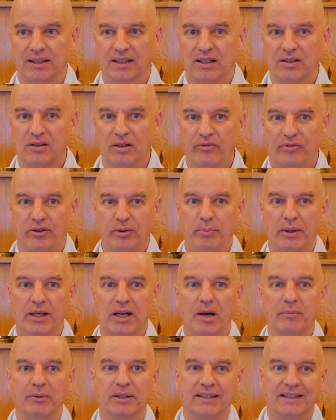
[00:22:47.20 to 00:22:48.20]
So if you
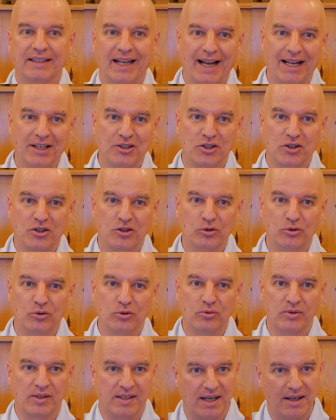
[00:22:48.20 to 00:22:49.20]
become attached
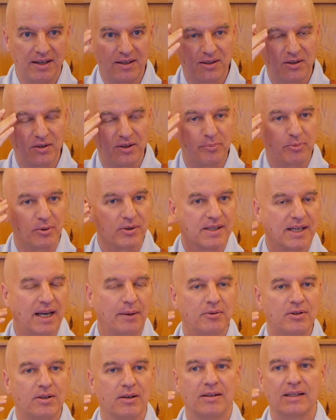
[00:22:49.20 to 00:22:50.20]
to sensory
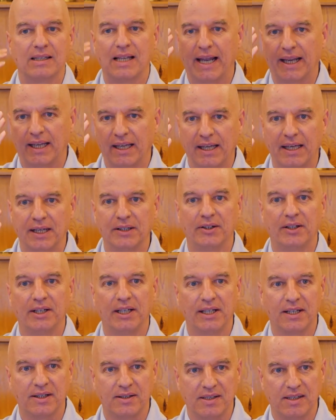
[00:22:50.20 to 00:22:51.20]
perceptions like
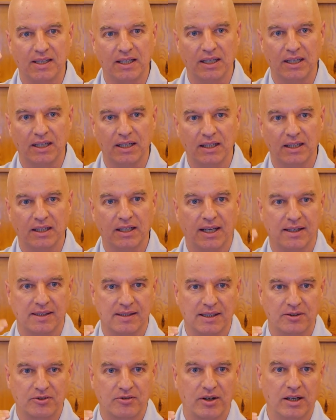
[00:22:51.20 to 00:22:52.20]
hearing, seeing,
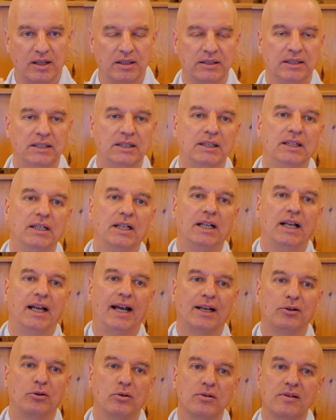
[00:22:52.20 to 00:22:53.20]
etc.,
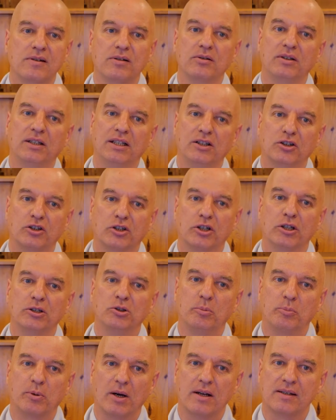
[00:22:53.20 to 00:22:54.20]
and also the
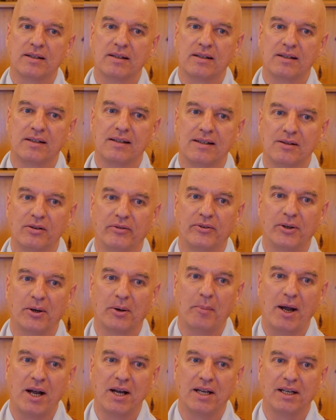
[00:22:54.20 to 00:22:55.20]
internal processes of your
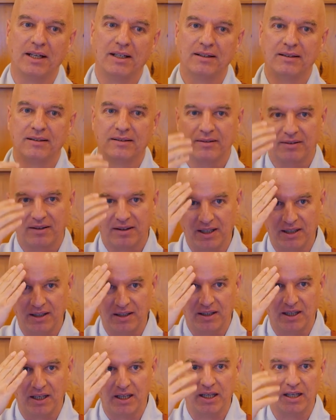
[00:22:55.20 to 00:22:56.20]
mind,
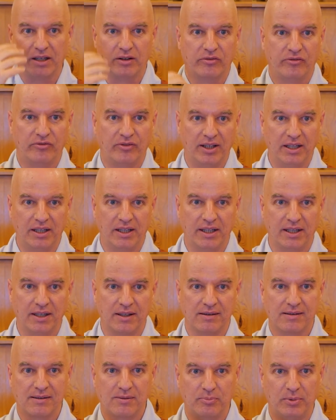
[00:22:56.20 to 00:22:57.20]
thinking,
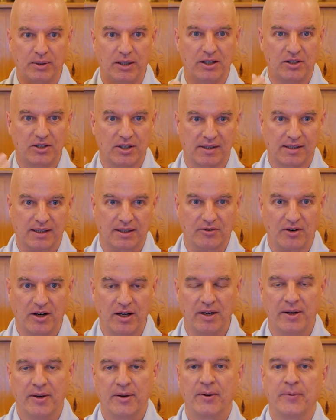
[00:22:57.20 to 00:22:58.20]
feeling, speech,
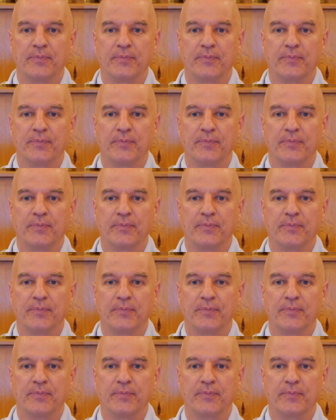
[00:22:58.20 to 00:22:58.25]
etc.,